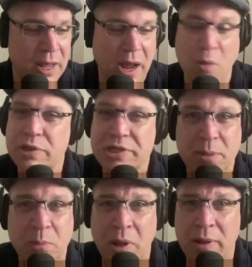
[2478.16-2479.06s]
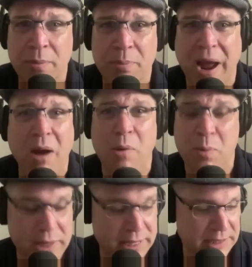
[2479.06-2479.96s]
I wish them all the power
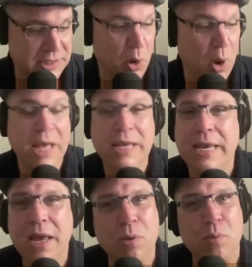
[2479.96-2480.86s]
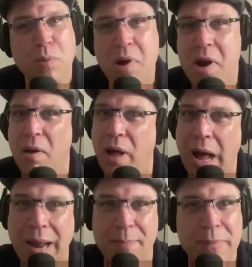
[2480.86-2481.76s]
with it. So you get a real
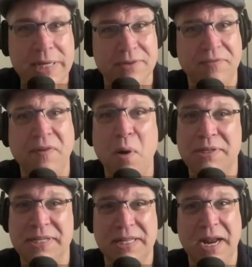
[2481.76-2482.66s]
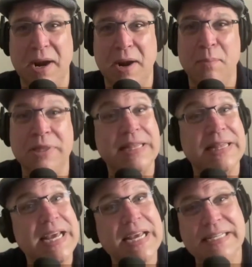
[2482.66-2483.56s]
odd mix of folks in there. But the
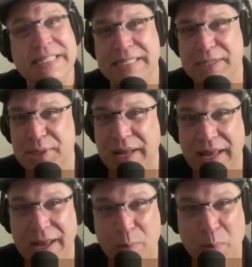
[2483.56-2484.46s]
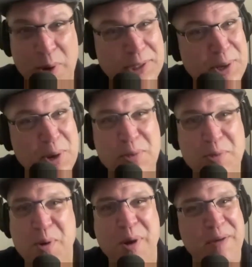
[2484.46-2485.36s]
thing is once you go
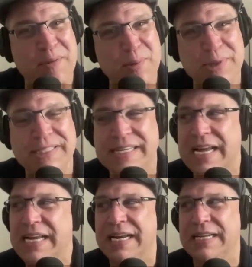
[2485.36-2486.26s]
through, everyone's done it.